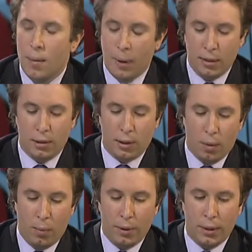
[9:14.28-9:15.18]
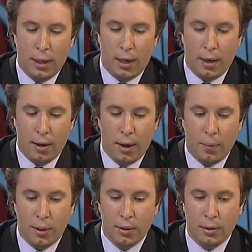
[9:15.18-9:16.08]
Basically, what we're seeing here,
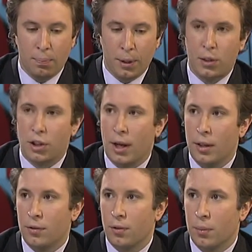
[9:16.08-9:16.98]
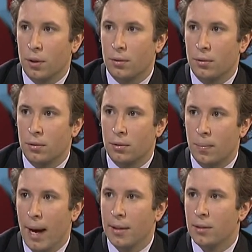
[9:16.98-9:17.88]
aren't we, is a big change from the
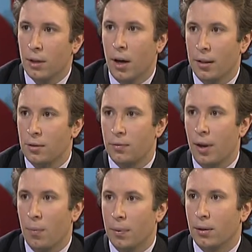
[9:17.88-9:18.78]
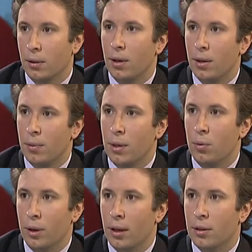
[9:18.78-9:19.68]
demand side, helping
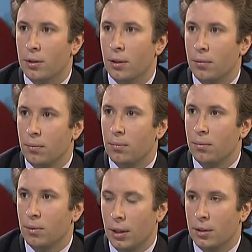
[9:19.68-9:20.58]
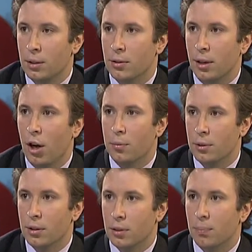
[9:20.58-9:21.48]
people get into the existing
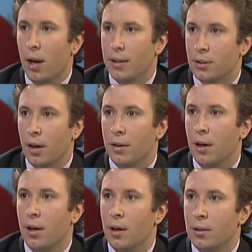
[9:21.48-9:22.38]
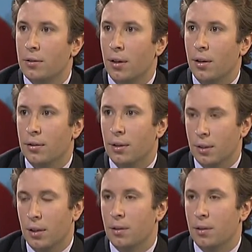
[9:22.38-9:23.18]
homes to the supply yeah. side. Yeah. So, isn't it?